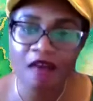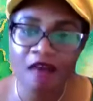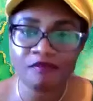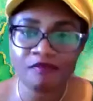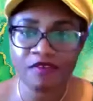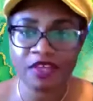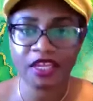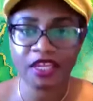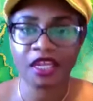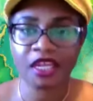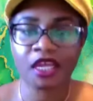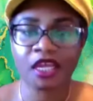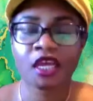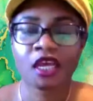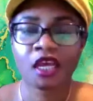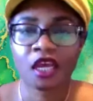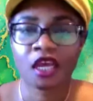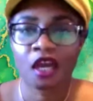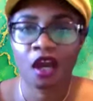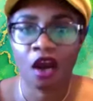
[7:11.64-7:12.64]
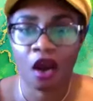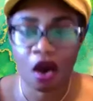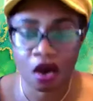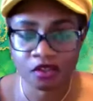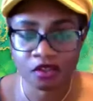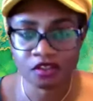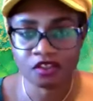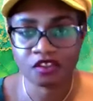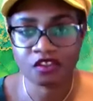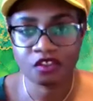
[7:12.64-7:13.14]
heaven
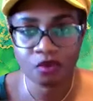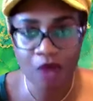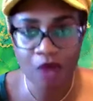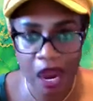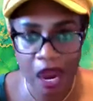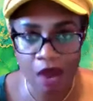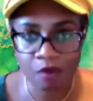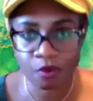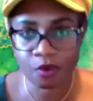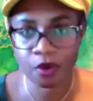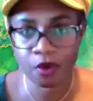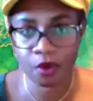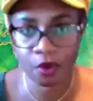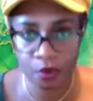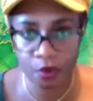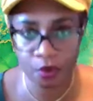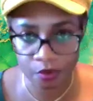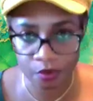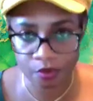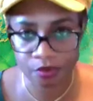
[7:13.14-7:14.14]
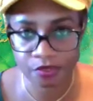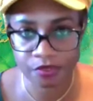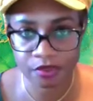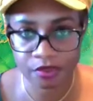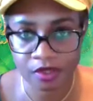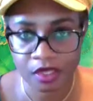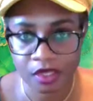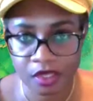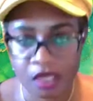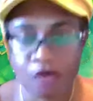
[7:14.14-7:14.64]
onto our earth.
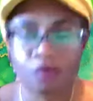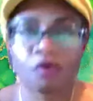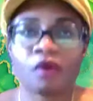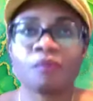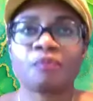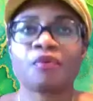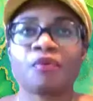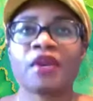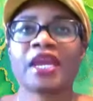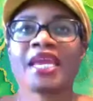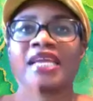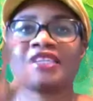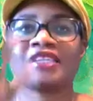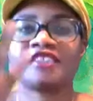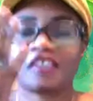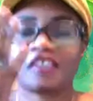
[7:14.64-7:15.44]
We're bringing